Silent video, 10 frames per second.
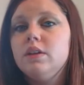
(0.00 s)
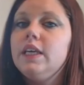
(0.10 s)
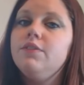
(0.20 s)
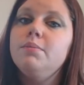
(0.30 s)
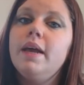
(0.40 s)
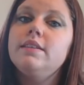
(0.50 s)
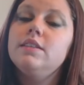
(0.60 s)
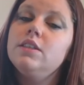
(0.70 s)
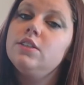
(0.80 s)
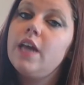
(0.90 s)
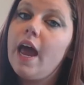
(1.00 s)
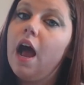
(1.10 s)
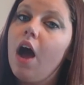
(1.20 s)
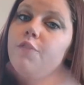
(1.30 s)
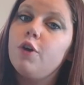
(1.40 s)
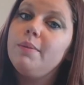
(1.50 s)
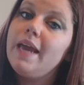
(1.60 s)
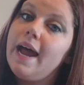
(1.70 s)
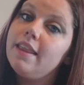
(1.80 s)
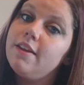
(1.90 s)
or leave a message for
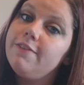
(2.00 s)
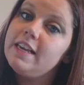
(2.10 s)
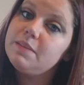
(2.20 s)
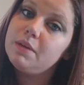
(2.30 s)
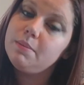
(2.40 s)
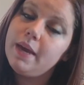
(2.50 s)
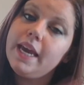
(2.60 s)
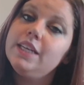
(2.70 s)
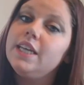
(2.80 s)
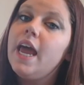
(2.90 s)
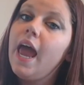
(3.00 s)
me on the Facebook page.